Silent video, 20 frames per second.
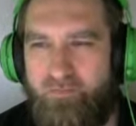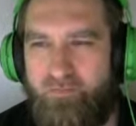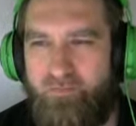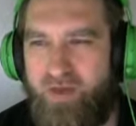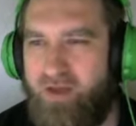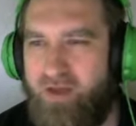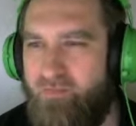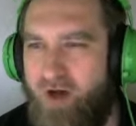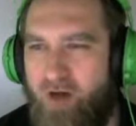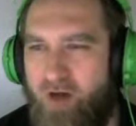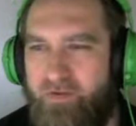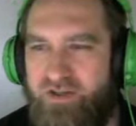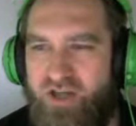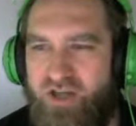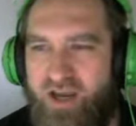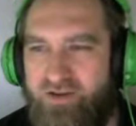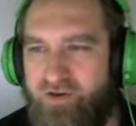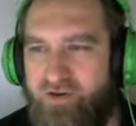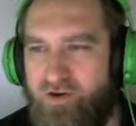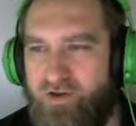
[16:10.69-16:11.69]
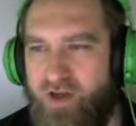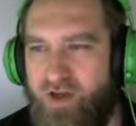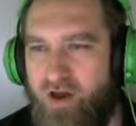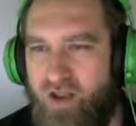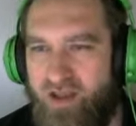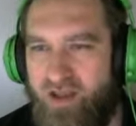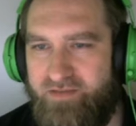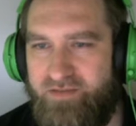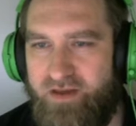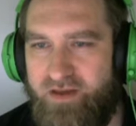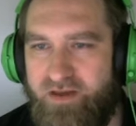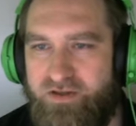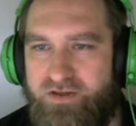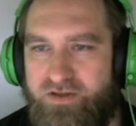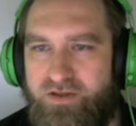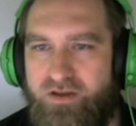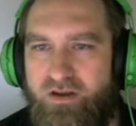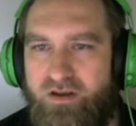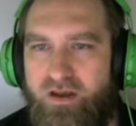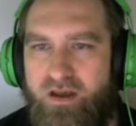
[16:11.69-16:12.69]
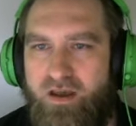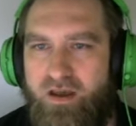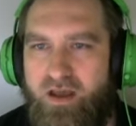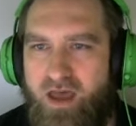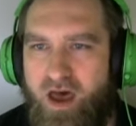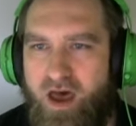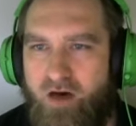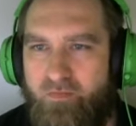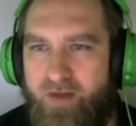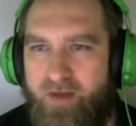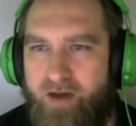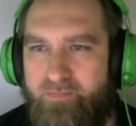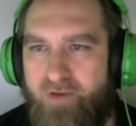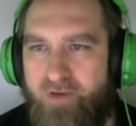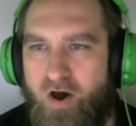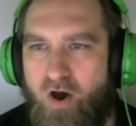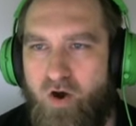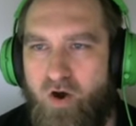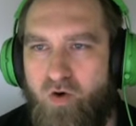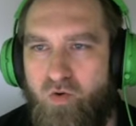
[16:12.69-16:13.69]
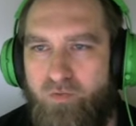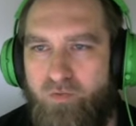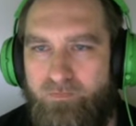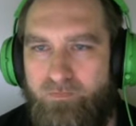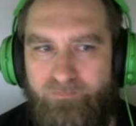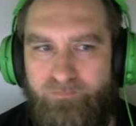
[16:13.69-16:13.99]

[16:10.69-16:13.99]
Big Mama Chanter to go like this, Helmeppo,